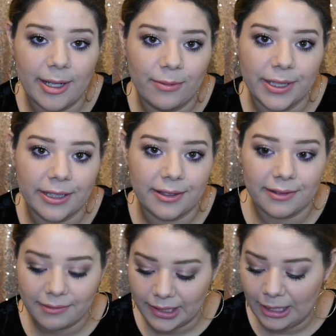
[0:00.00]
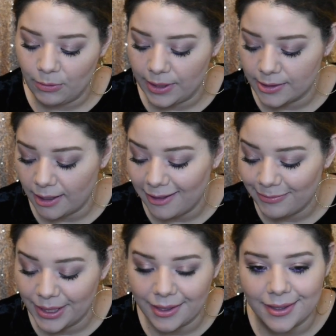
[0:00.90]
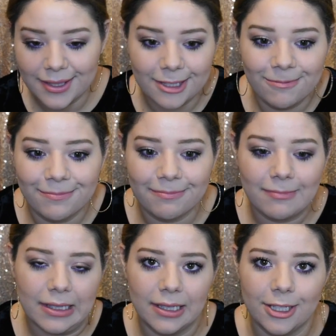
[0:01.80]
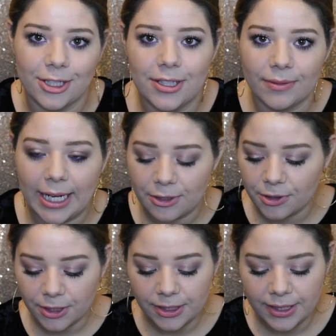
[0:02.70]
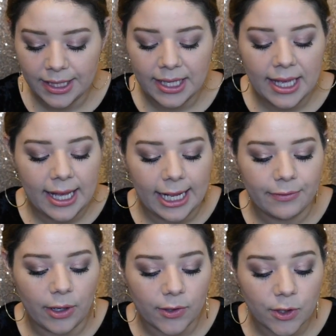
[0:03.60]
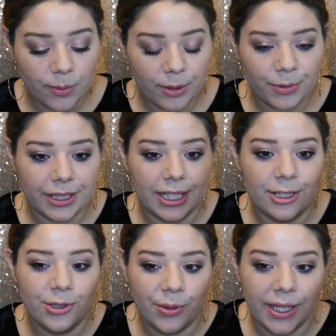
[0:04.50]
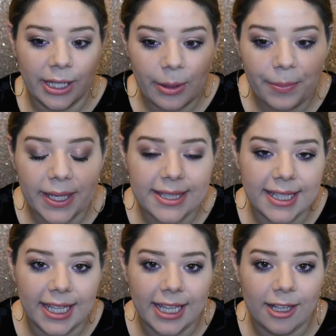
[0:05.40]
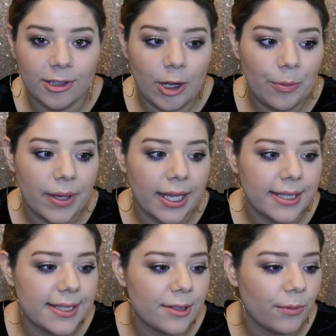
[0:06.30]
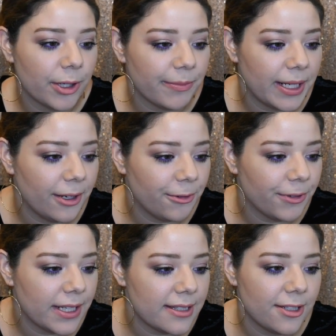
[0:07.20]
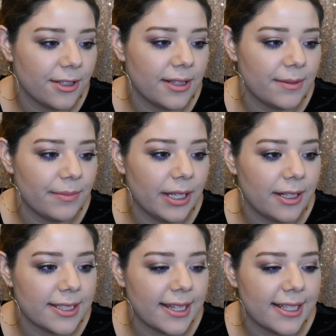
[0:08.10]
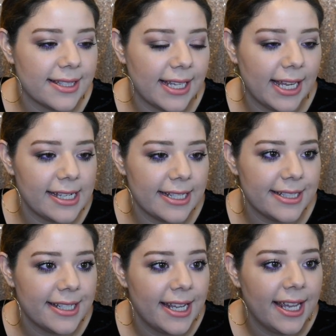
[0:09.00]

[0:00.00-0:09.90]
about when it wears off because it's just so natural. I've also been really enjoying Pixi Glow Mist. One of my girlfriends turned me on to this, and